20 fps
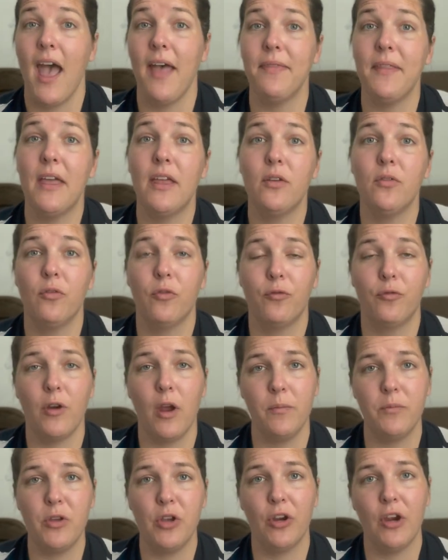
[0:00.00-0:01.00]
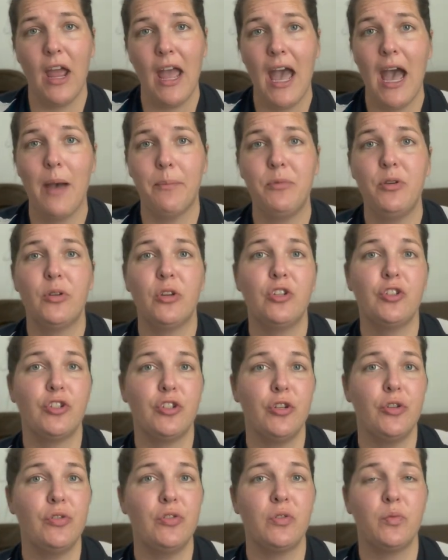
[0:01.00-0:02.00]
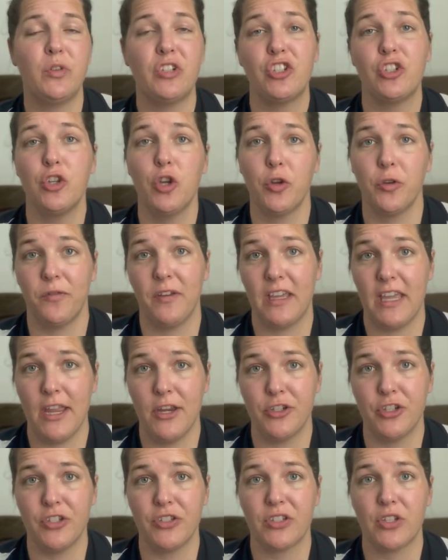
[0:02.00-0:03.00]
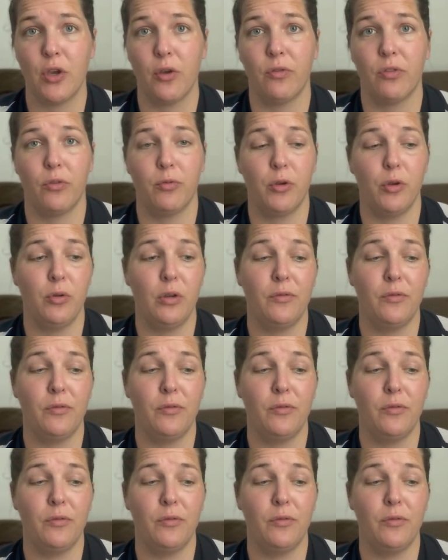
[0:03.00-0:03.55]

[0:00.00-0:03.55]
And then from your app, you can choose which notifications go through.